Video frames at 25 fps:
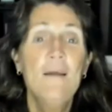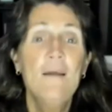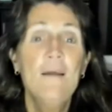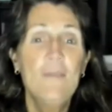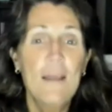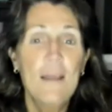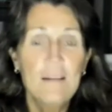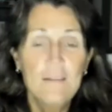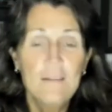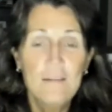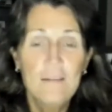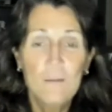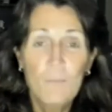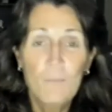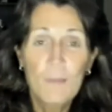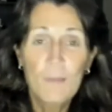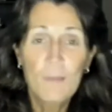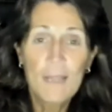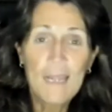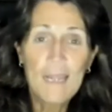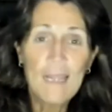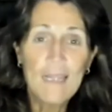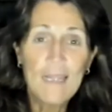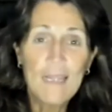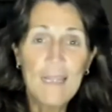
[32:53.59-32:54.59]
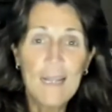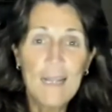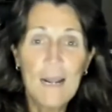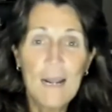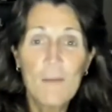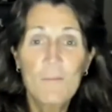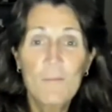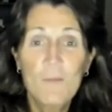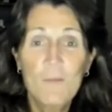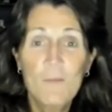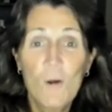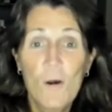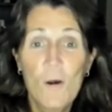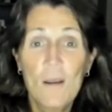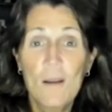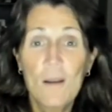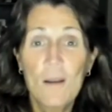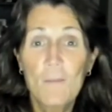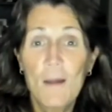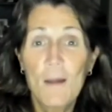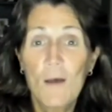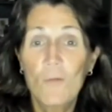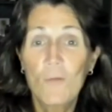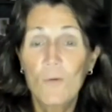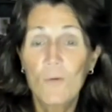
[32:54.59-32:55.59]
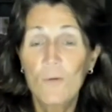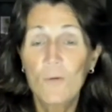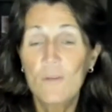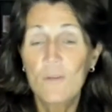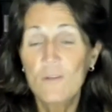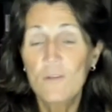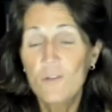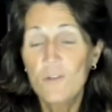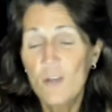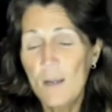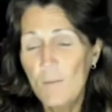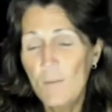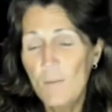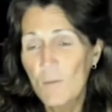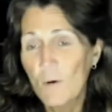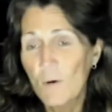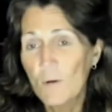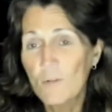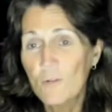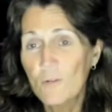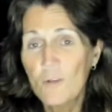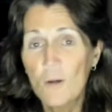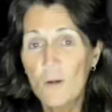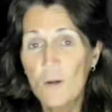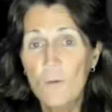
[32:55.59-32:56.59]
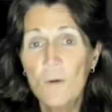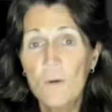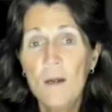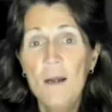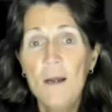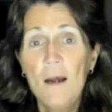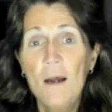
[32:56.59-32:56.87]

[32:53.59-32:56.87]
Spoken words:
That's the plan that I'm talking about through the chamber. So